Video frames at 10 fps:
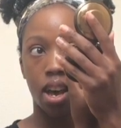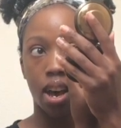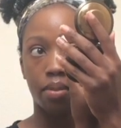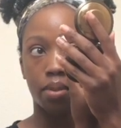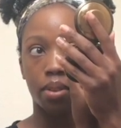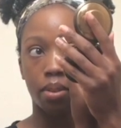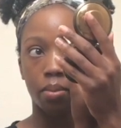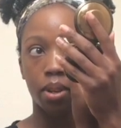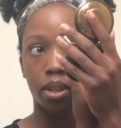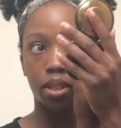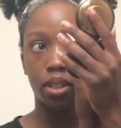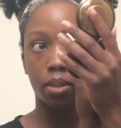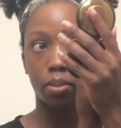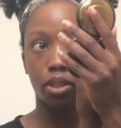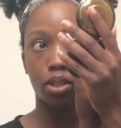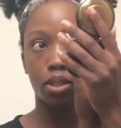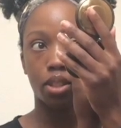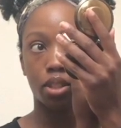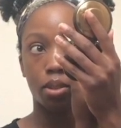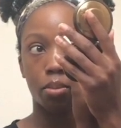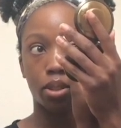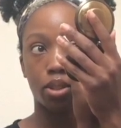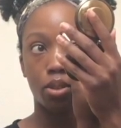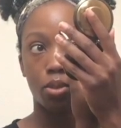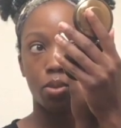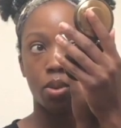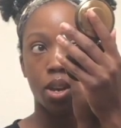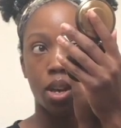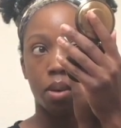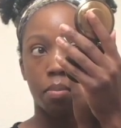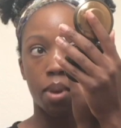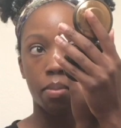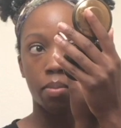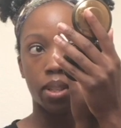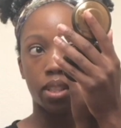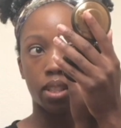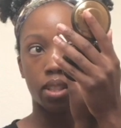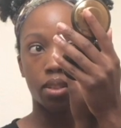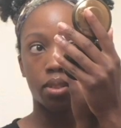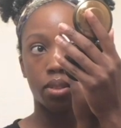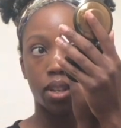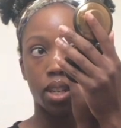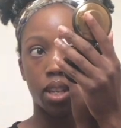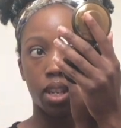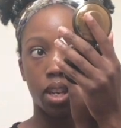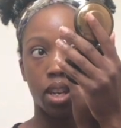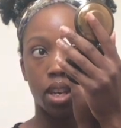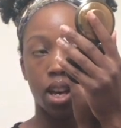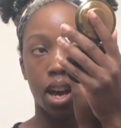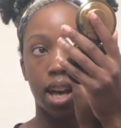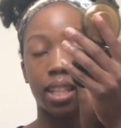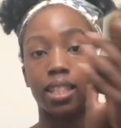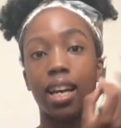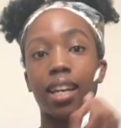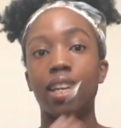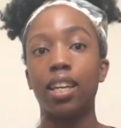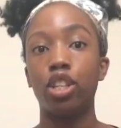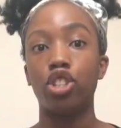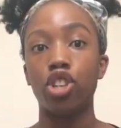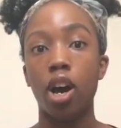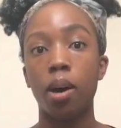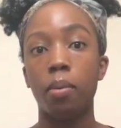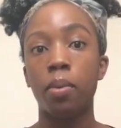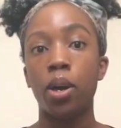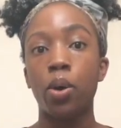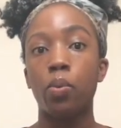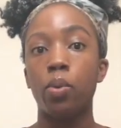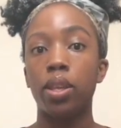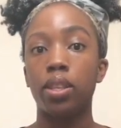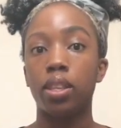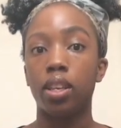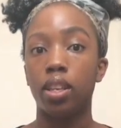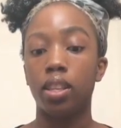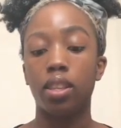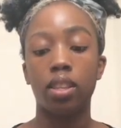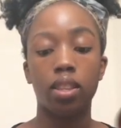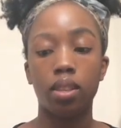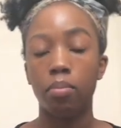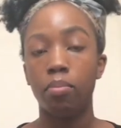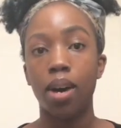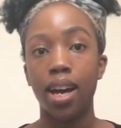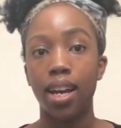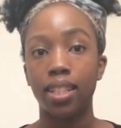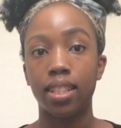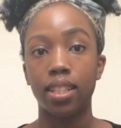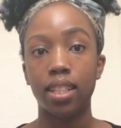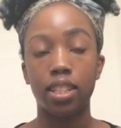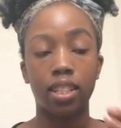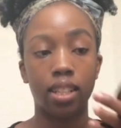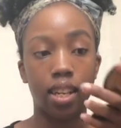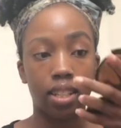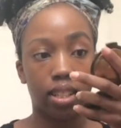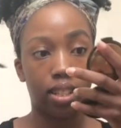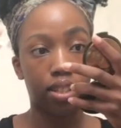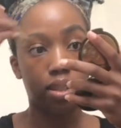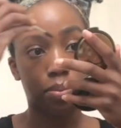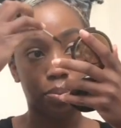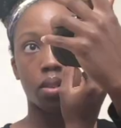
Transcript: afterwards pursue, still pursue my business degree, at least I can get a job with my esthetician license.